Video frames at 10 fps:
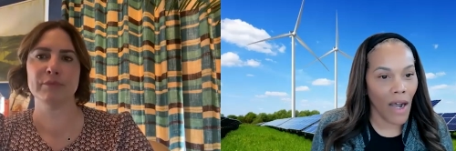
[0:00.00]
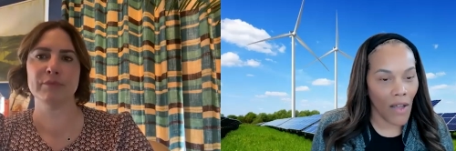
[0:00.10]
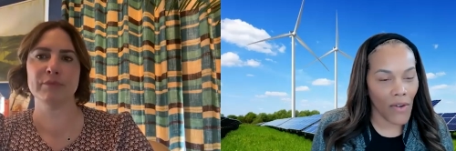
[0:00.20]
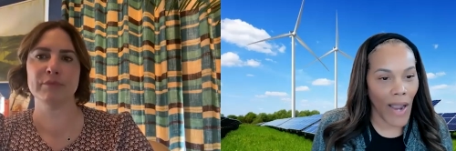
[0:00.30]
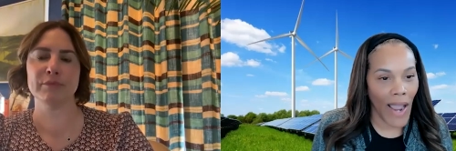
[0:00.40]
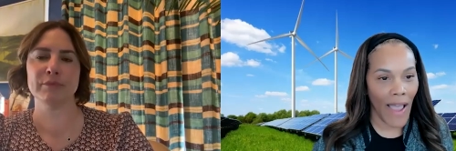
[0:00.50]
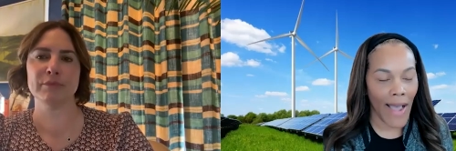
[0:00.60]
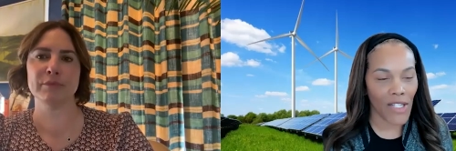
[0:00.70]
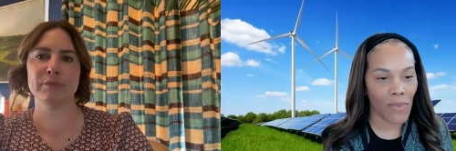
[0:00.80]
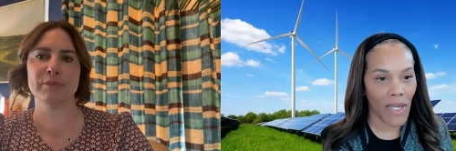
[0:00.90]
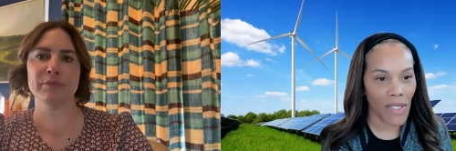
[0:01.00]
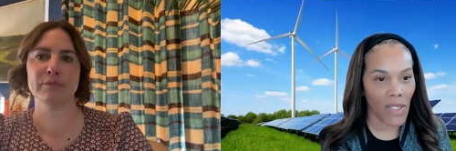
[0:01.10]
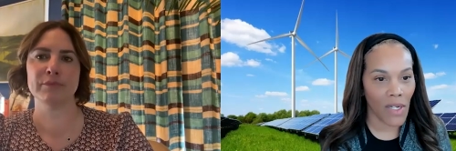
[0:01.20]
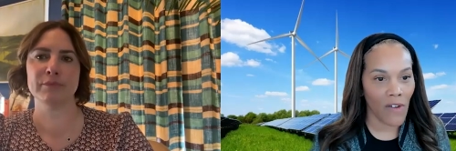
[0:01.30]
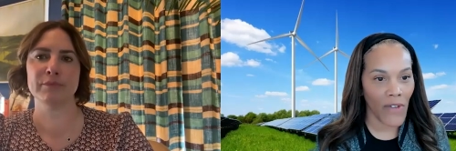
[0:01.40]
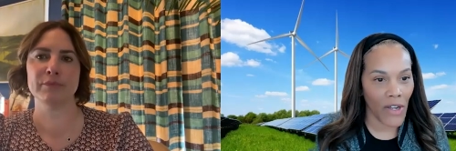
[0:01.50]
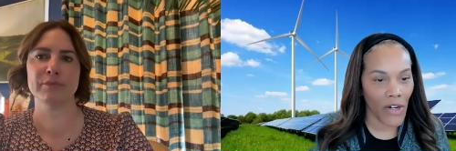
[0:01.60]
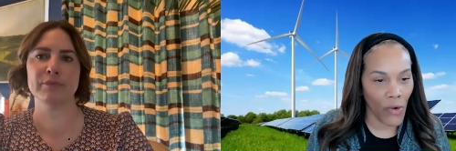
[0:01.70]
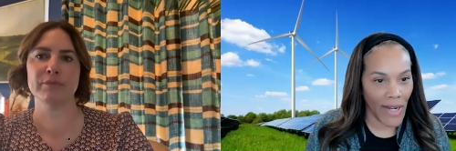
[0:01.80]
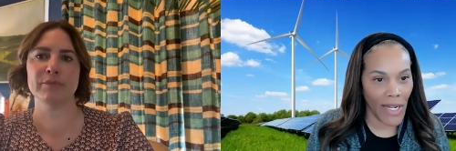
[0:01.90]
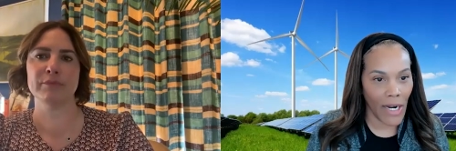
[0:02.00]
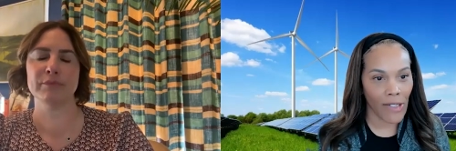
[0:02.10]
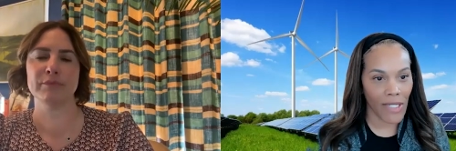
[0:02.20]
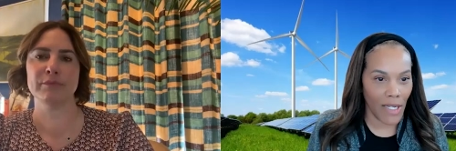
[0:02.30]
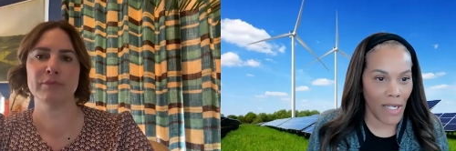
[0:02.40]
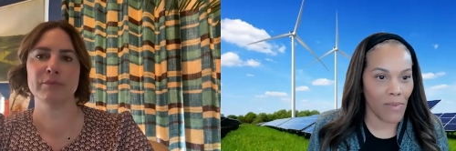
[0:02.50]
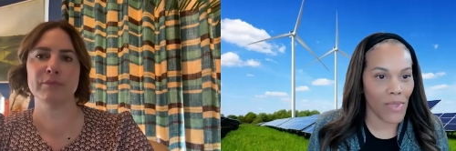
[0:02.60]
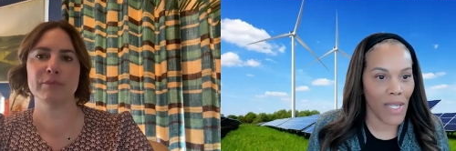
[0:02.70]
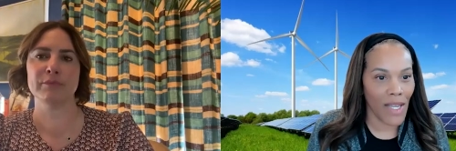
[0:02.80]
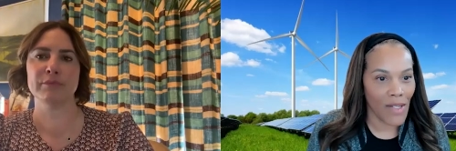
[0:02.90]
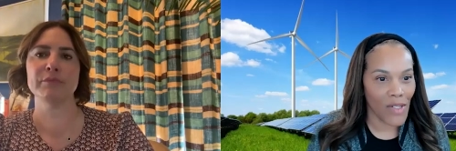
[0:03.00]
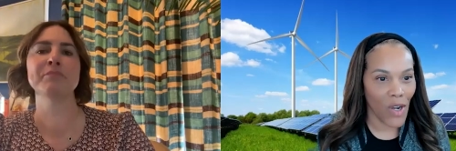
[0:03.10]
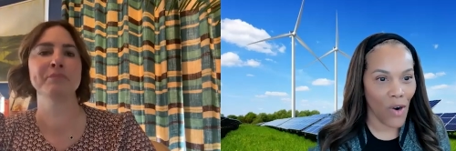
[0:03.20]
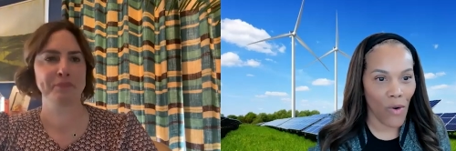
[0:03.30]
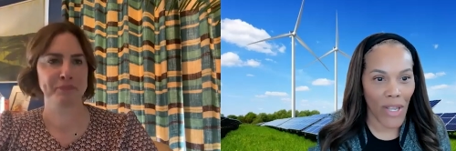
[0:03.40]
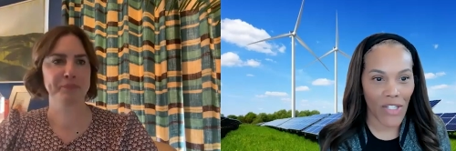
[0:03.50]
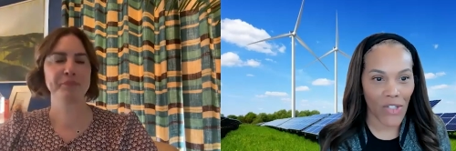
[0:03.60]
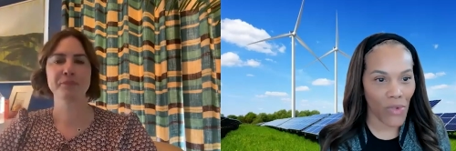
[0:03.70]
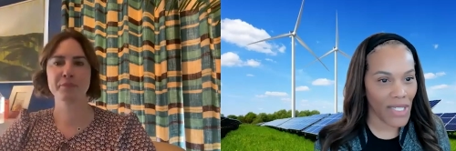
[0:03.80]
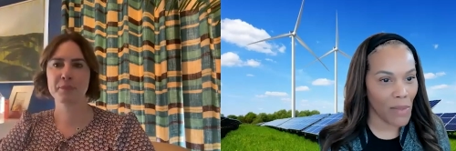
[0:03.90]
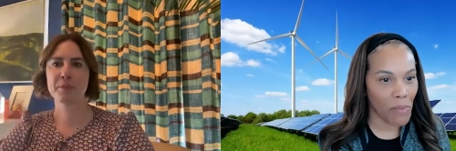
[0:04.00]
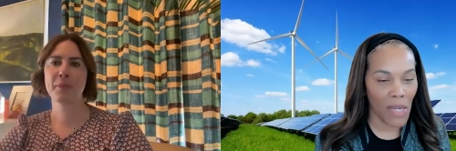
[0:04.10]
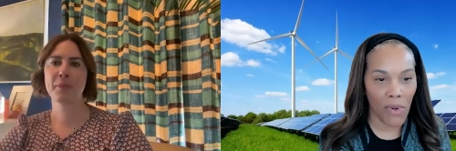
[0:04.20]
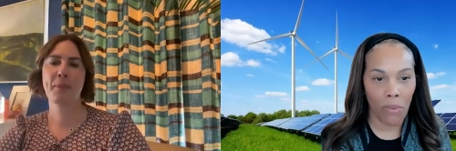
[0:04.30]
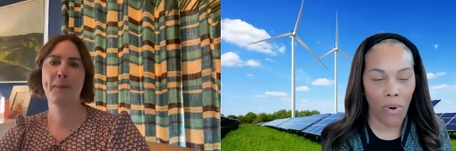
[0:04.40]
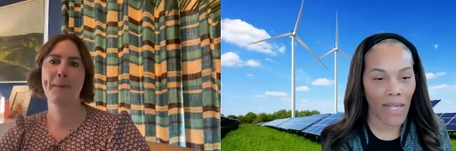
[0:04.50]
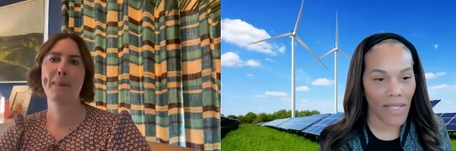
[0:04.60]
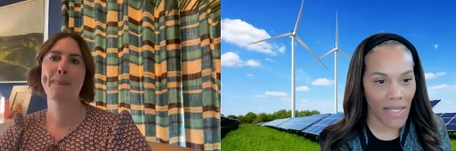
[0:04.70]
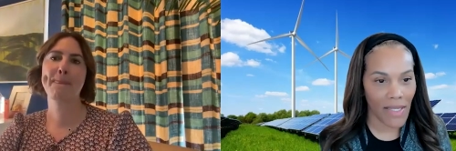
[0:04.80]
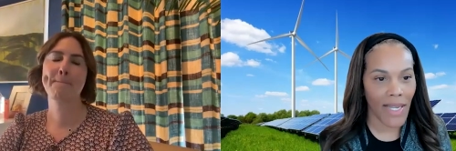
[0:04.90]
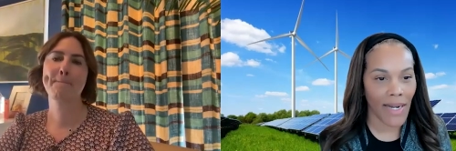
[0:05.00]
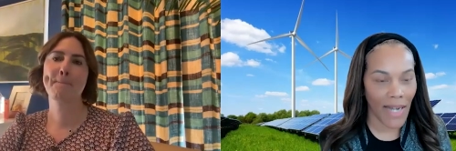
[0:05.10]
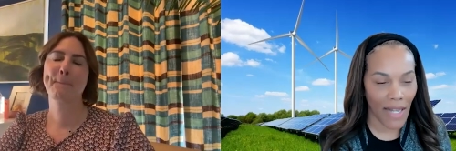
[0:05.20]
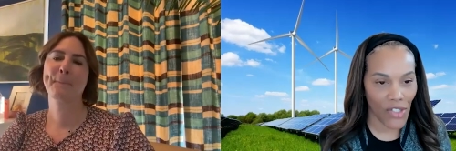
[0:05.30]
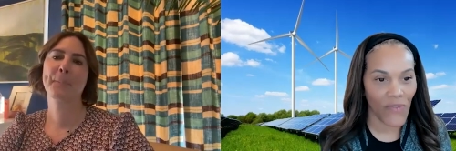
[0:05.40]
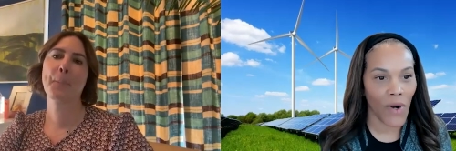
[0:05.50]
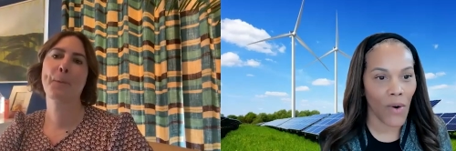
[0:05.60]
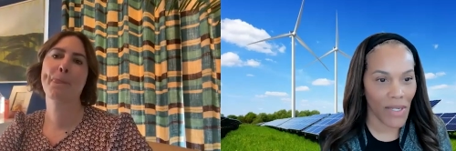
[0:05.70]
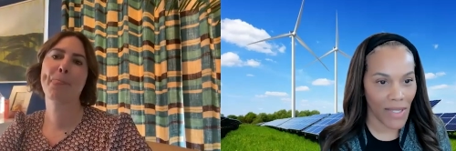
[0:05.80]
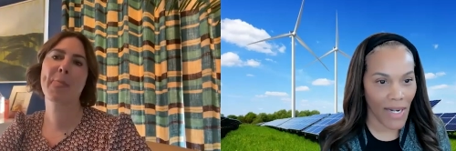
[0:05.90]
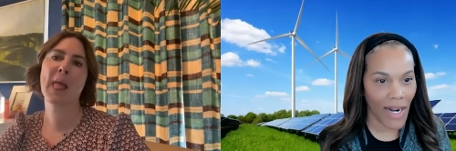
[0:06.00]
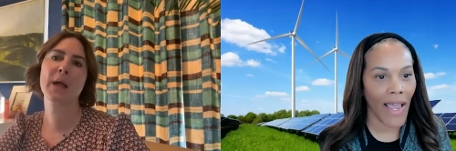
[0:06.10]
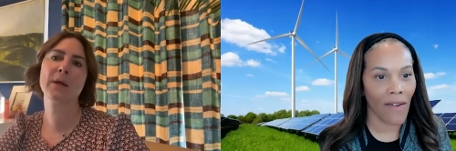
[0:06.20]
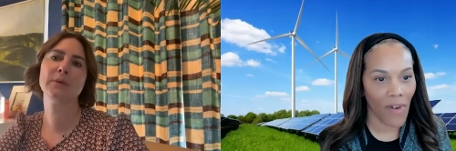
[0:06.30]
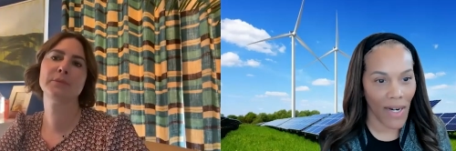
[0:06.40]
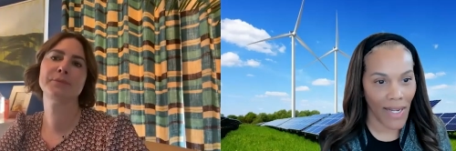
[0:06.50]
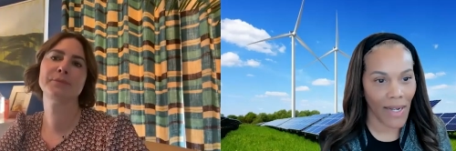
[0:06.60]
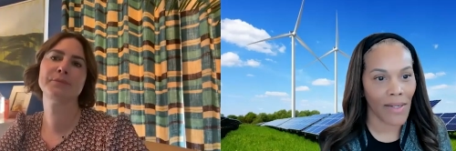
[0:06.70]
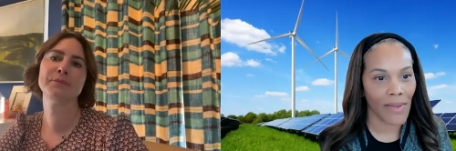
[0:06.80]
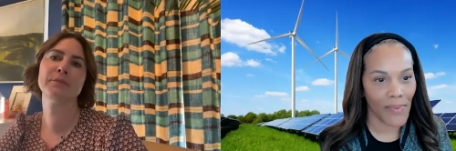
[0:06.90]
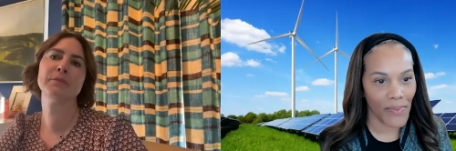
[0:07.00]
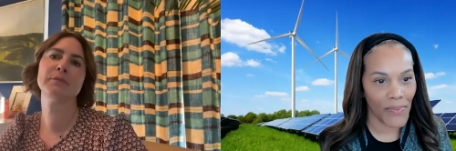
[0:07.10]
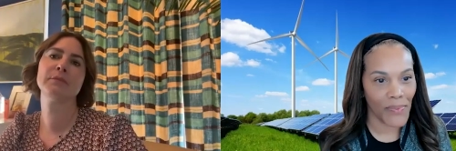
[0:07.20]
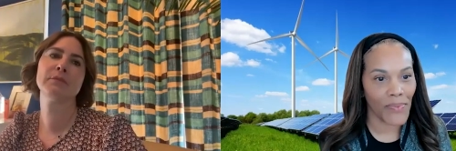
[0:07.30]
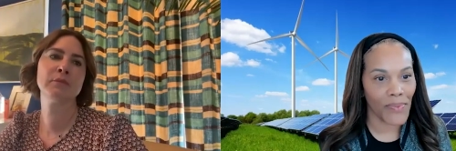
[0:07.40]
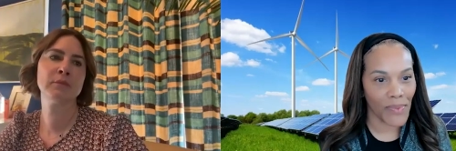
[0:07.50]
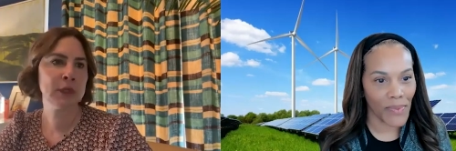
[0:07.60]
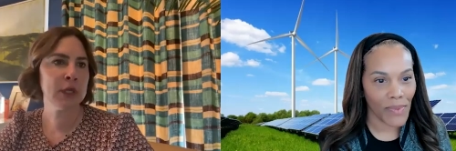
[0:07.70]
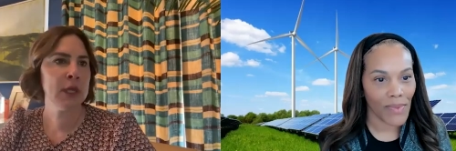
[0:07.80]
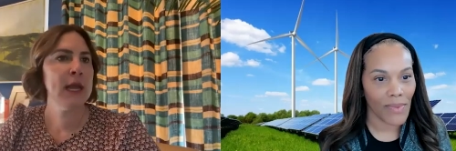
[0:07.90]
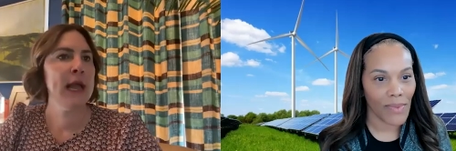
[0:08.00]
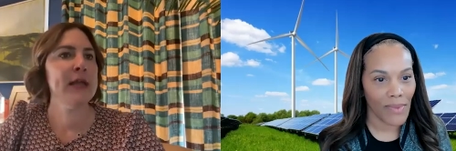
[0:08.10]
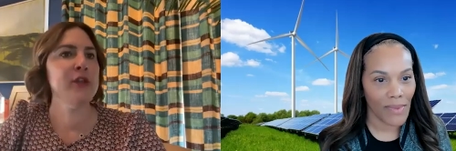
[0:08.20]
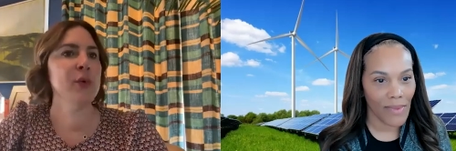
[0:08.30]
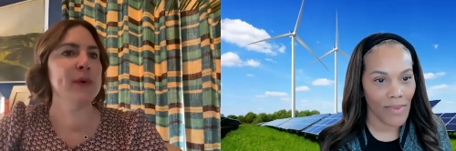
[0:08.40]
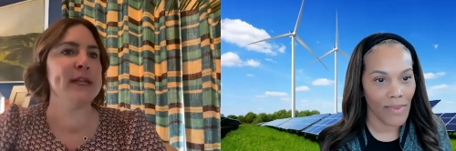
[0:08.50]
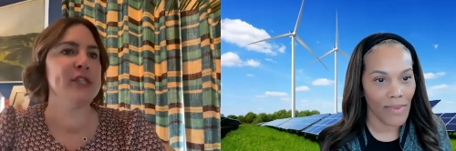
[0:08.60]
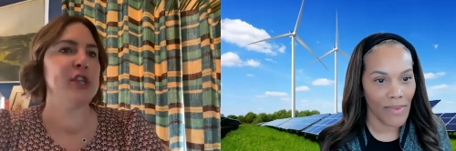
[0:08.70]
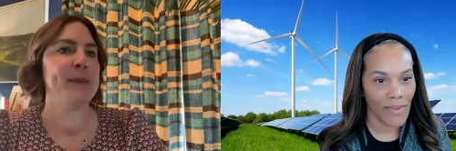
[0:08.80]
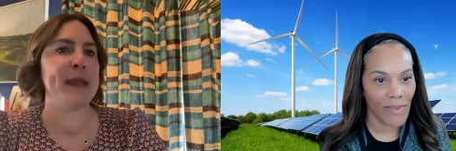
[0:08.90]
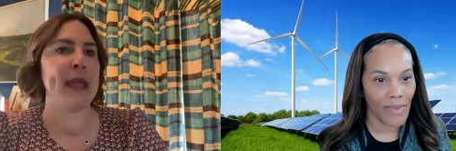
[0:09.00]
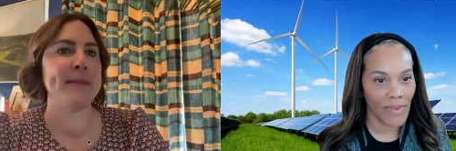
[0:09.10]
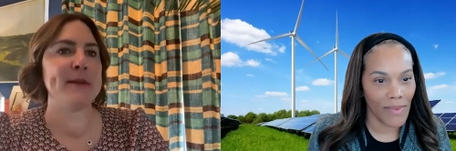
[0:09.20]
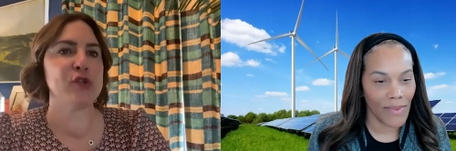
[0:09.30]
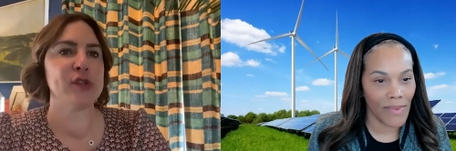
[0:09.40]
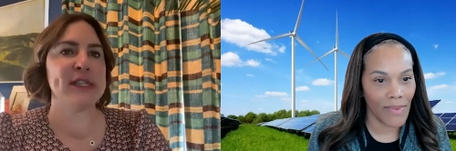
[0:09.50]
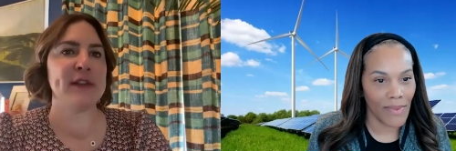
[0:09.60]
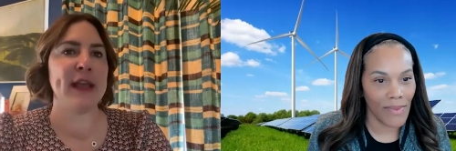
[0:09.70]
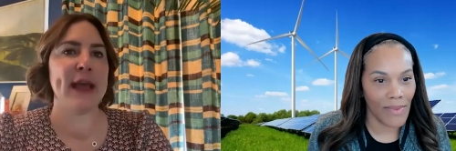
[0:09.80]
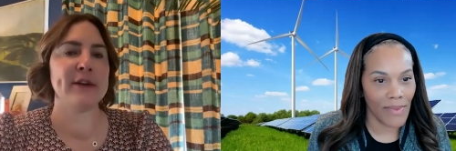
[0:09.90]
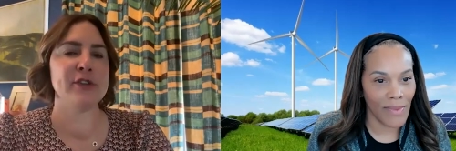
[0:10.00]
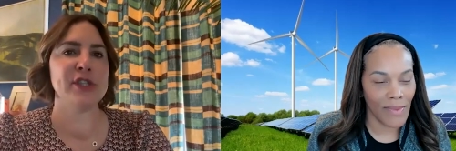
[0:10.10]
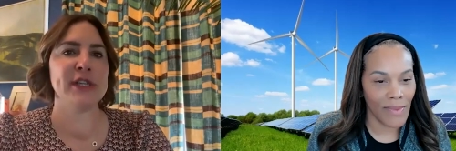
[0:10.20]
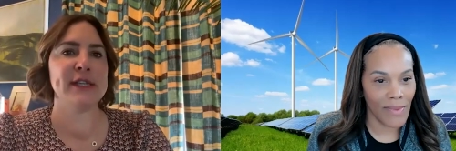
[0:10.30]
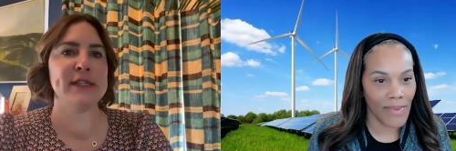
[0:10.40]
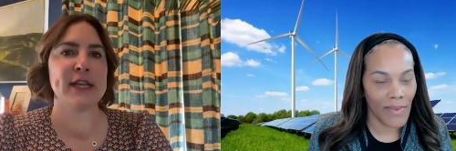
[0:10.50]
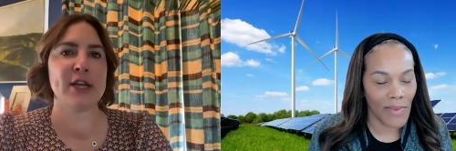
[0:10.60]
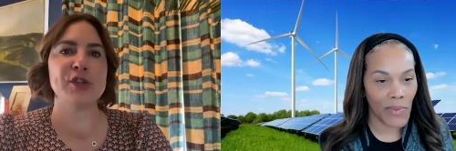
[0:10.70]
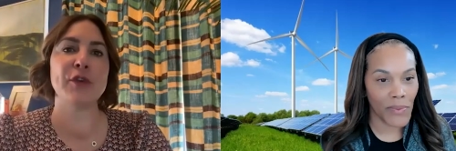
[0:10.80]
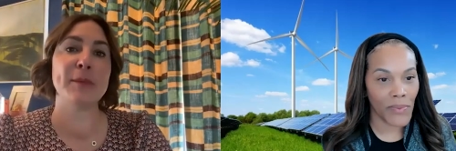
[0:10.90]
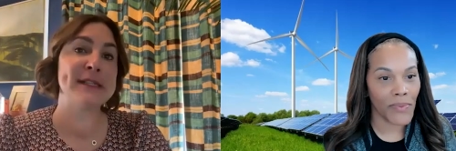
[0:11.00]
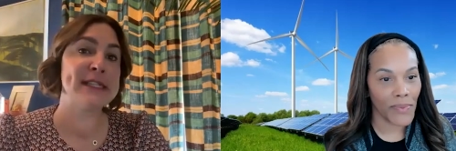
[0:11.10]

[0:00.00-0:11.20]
Speaker 1: other aspects of integrating our teams. So mm-hmm. it's really a people process technology
Speaker 2: focus that I have right now. And you initially became interested in the energy sector from a